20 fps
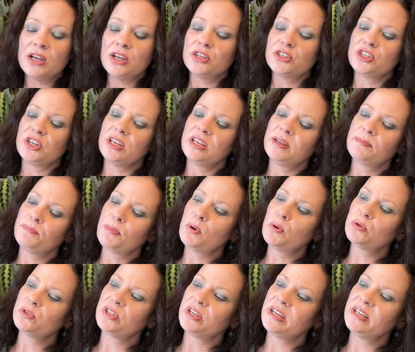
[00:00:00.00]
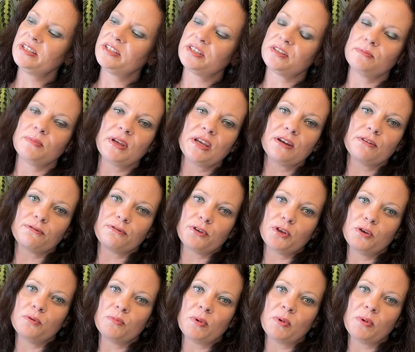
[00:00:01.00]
She bought it into me a few